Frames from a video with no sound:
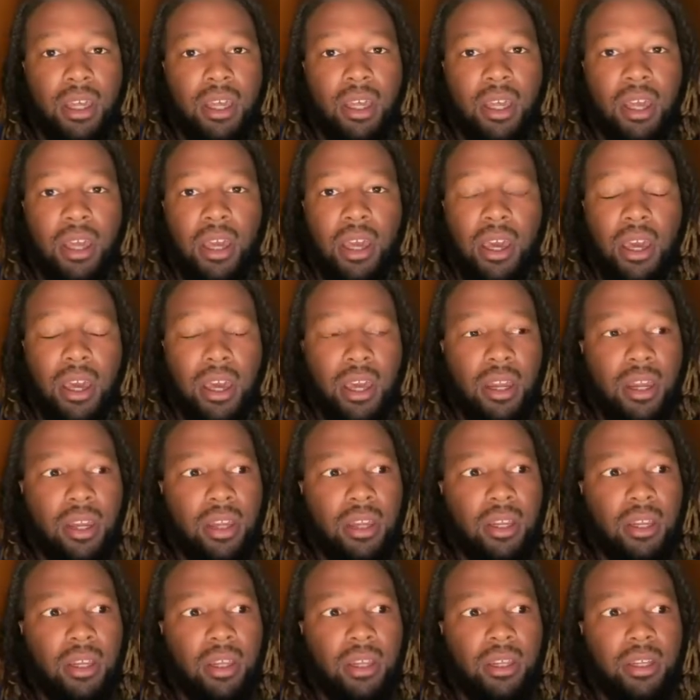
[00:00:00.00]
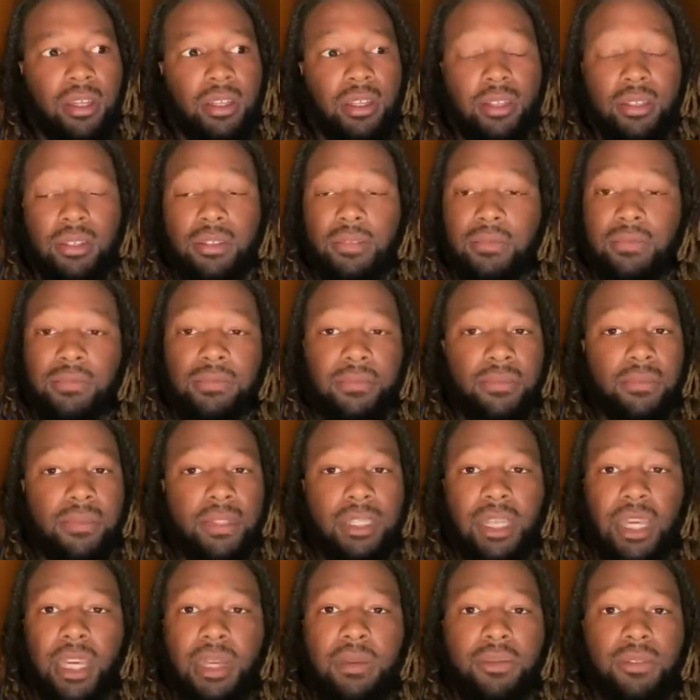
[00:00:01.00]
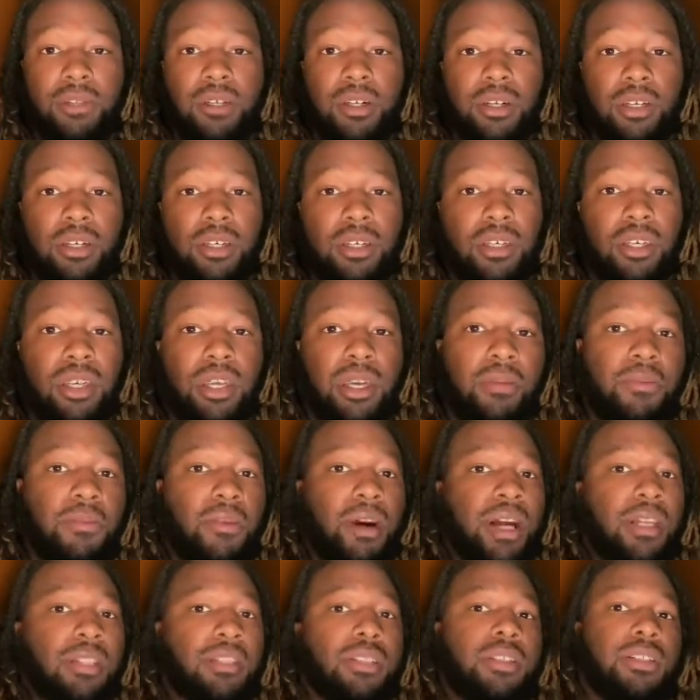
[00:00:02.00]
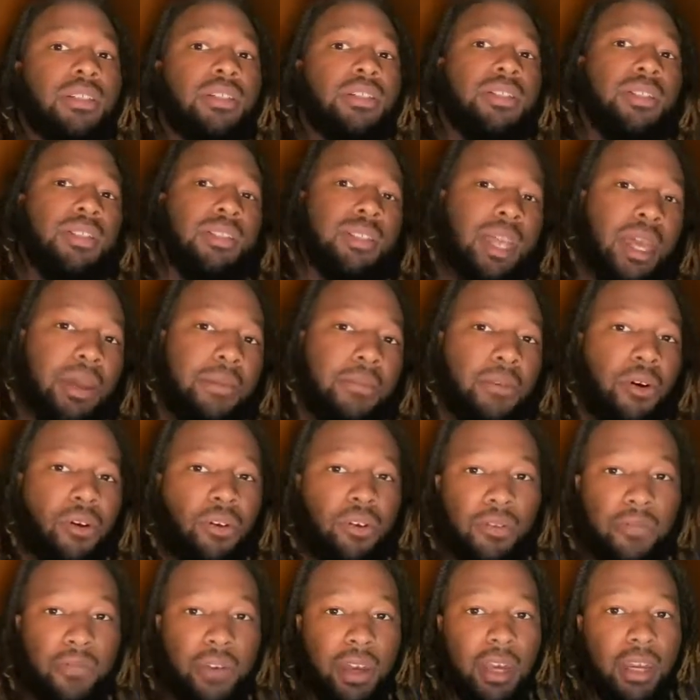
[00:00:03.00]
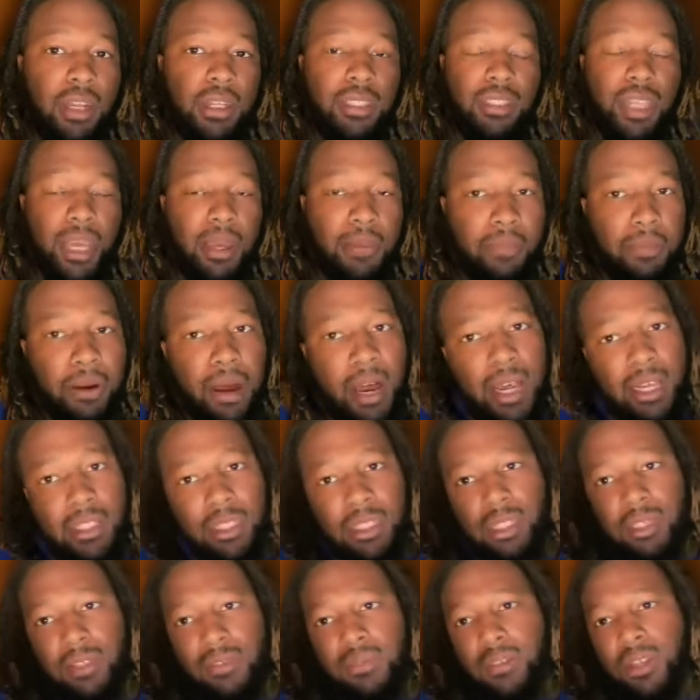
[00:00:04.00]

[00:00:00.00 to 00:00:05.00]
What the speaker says: And keep trucking, keep watching, stay motivated, stay positive.